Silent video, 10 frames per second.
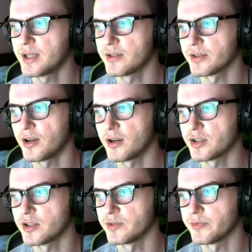I took the hard
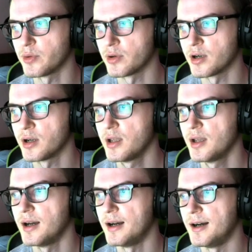charger for
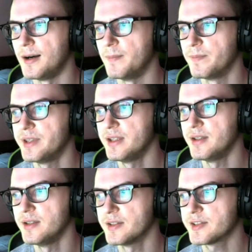
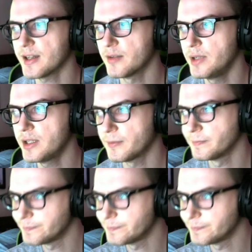the second week.